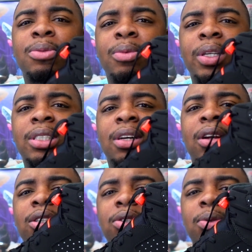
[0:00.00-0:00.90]
one retailed
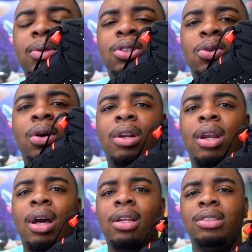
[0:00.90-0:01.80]
at
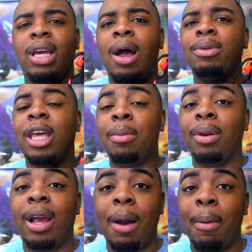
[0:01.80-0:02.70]
$200. I was able
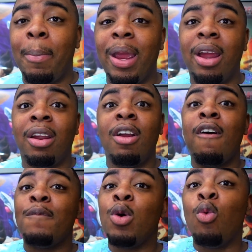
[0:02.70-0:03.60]
to cop a pair
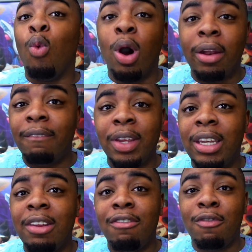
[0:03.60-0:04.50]
for
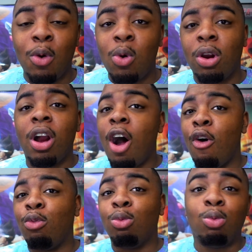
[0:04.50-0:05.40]
$154
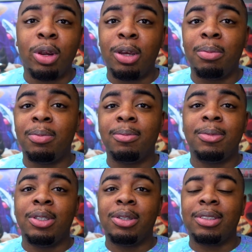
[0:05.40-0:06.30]
off rip.
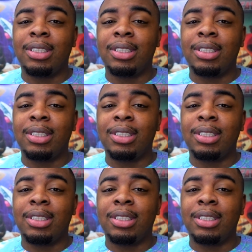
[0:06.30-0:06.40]
You know what I'm